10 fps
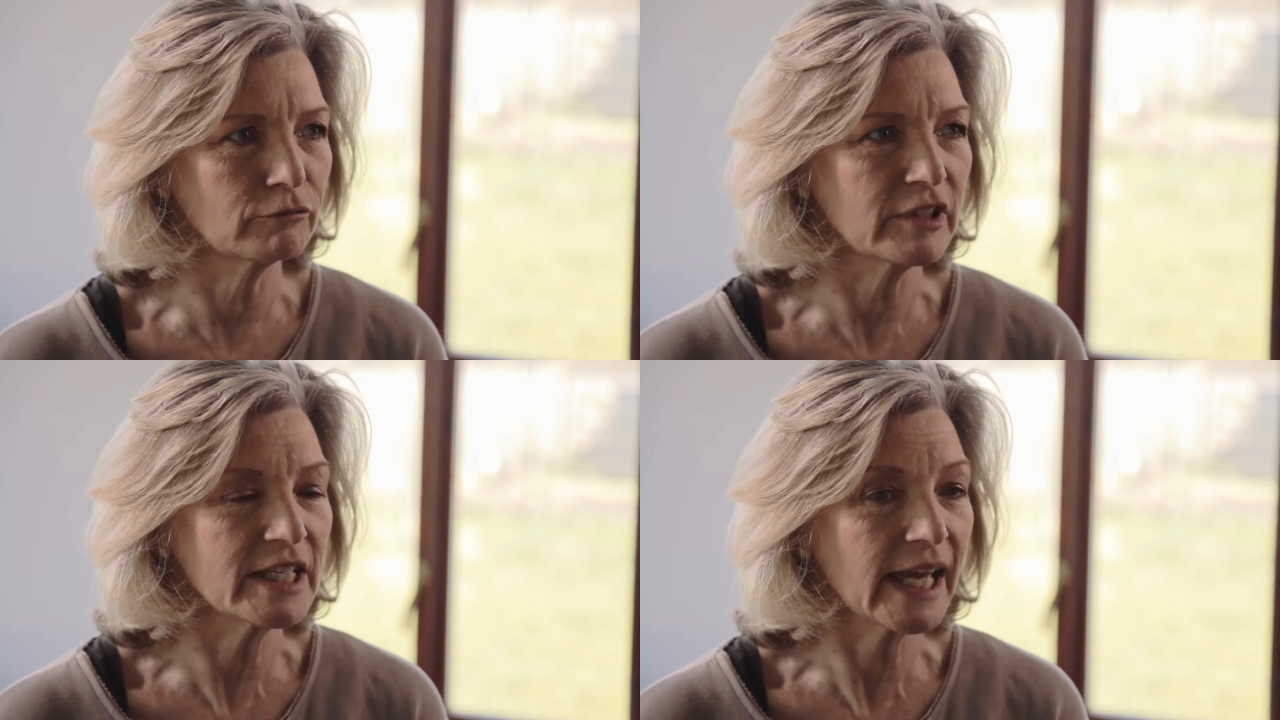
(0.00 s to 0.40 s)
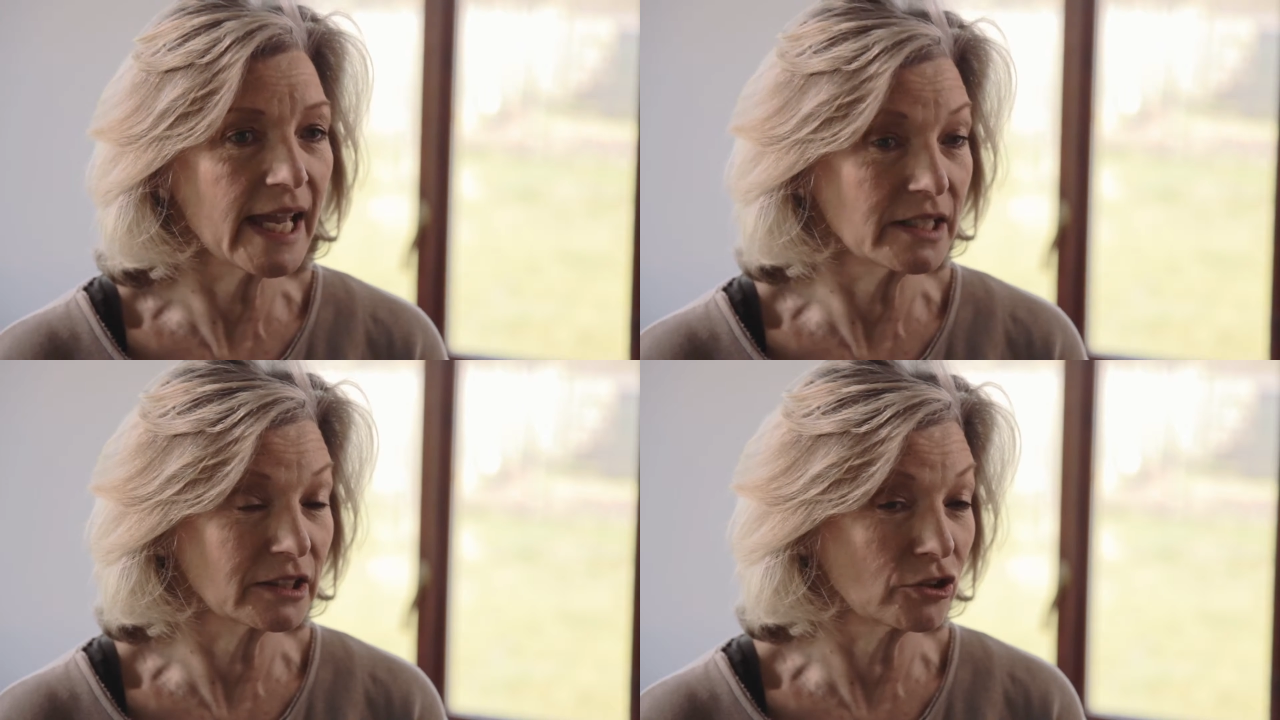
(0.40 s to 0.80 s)

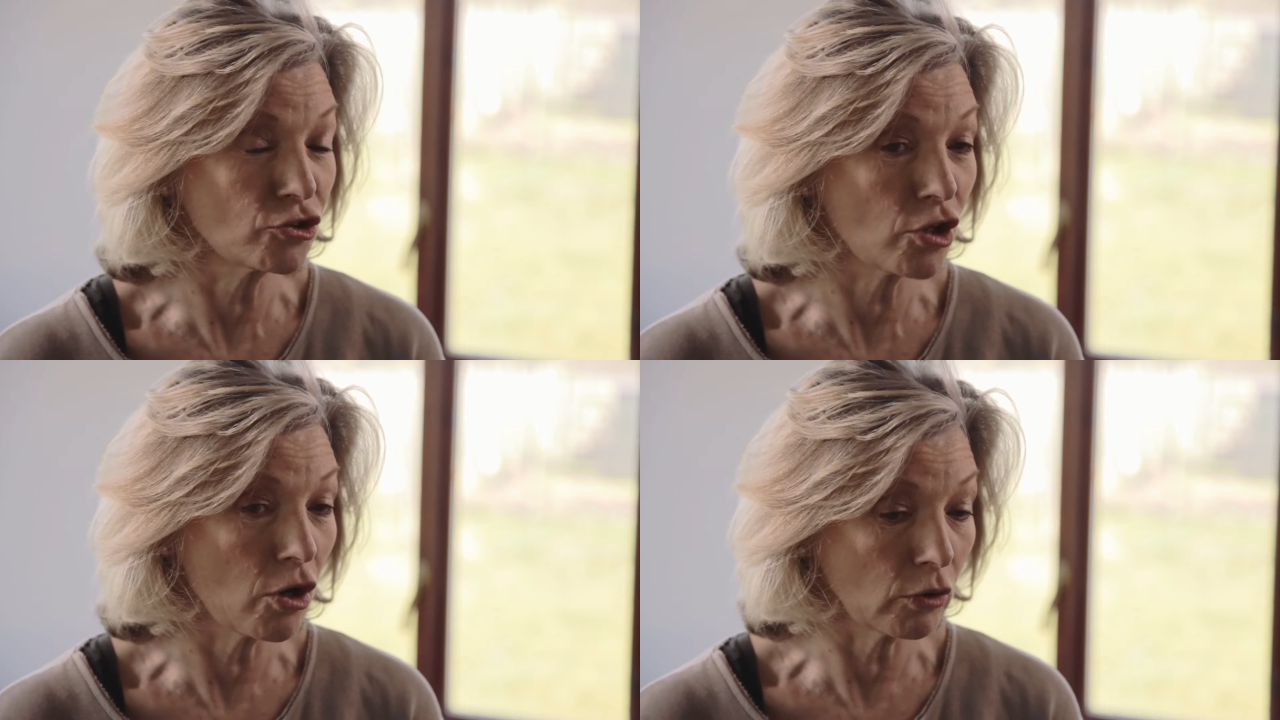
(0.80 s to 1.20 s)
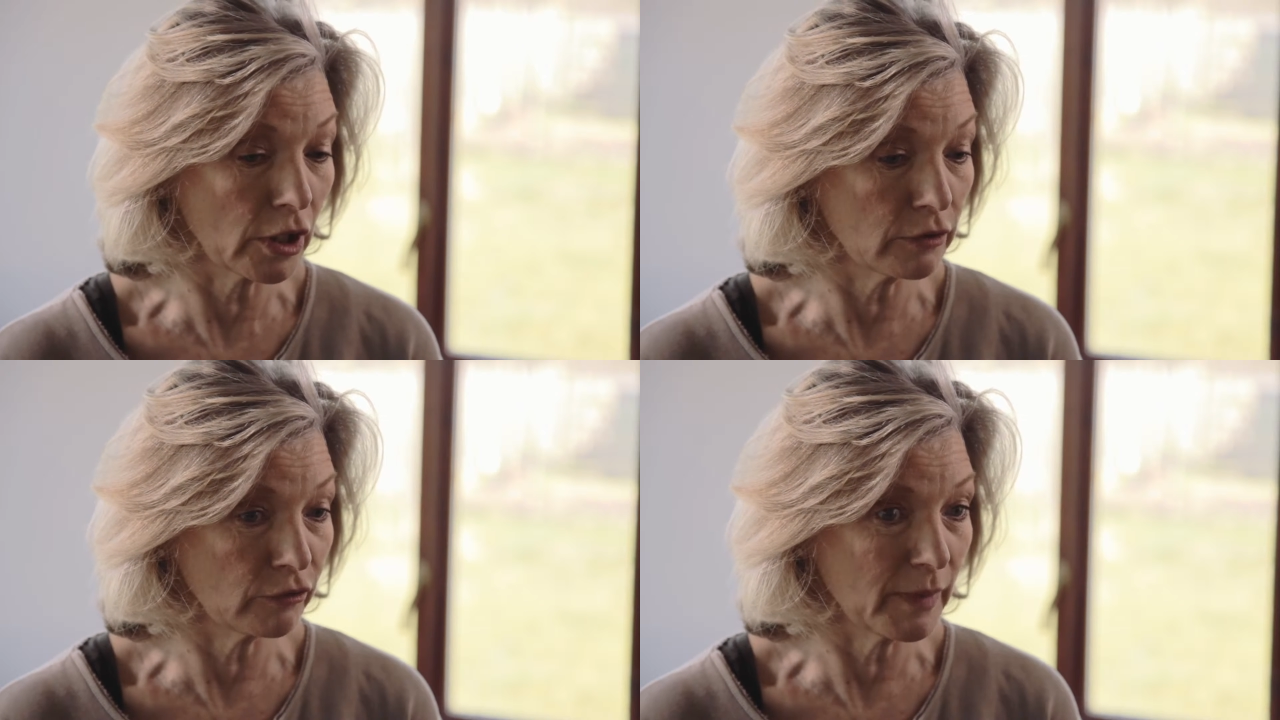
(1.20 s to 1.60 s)
regained control
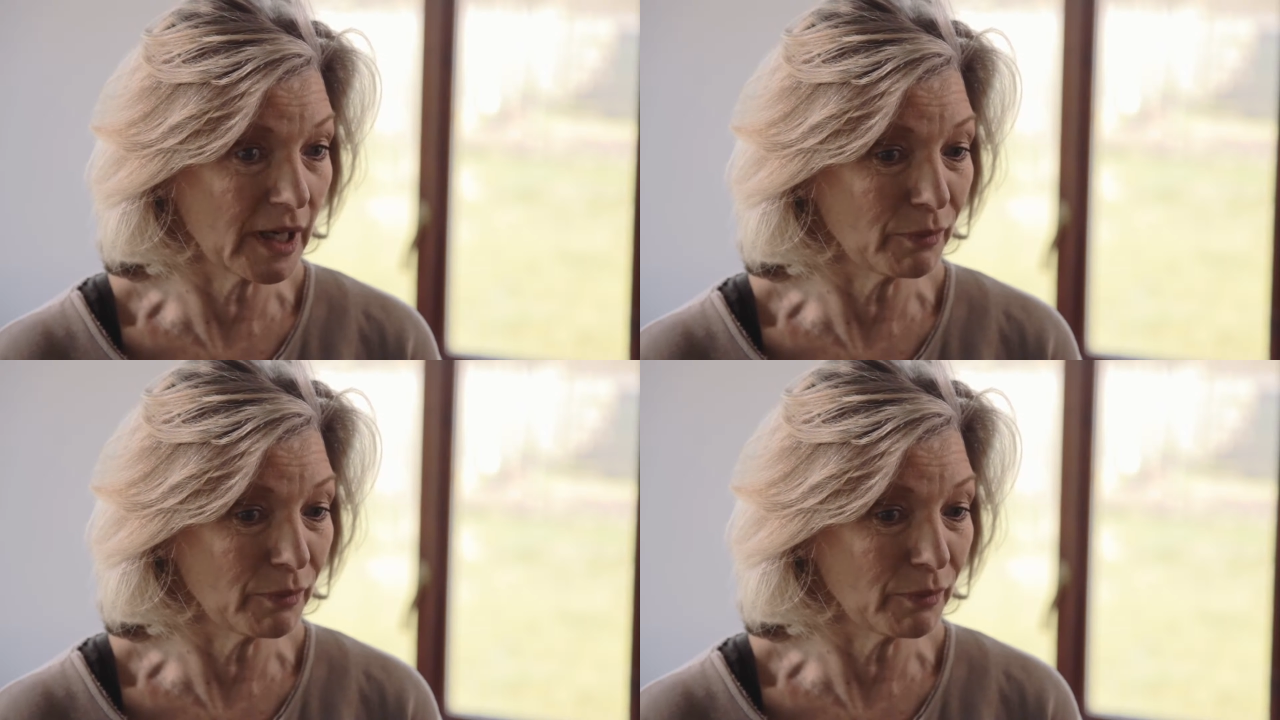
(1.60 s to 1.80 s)
over my